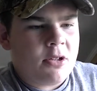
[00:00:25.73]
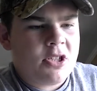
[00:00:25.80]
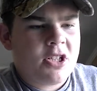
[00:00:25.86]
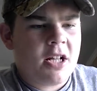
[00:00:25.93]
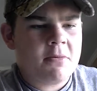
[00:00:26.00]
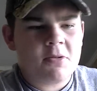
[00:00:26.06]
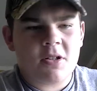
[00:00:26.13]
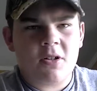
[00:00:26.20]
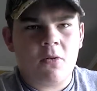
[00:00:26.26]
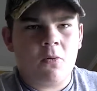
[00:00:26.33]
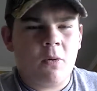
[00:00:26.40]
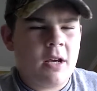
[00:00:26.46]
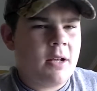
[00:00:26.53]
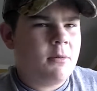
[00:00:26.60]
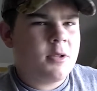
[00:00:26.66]
Which teams are going to
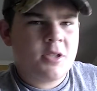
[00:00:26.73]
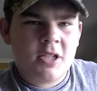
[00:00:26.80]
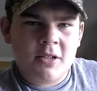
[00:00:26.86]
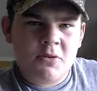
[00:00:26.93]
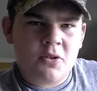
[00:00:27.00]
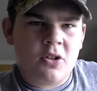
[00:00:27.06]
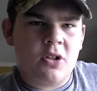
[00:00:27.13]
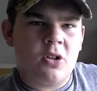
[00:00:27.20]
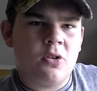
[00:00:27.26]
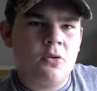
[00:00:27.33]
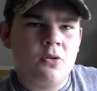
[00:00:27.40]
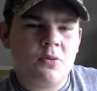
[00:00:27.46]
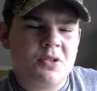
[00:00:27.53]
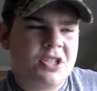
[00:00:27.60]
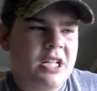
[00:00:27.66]
win, which teams are going to
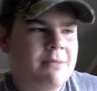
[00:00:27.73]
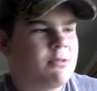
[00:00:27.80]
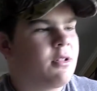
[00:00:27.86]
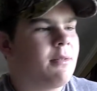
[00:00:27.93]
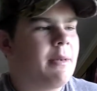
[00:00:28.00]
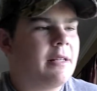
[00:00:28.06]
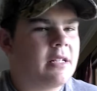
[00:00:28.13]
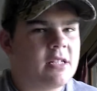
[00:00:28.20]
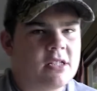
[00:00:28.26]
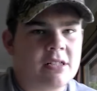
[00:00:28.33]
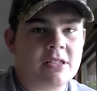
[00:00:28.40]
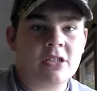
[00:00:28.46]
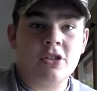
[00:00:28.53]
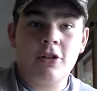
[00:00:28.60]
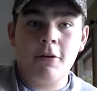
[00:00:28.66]
lose, which teams are going to make
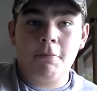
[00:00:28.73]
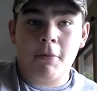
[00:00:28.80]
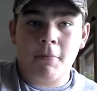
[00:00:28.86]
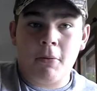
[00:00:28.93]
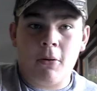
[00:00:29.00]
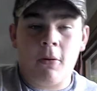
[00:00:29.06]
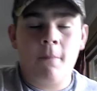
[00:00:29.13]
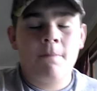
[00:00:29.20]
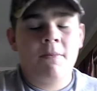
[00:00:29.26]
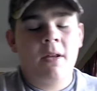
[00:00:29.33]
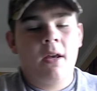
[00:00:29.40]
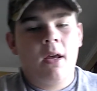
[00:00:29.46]
the Super Bowl.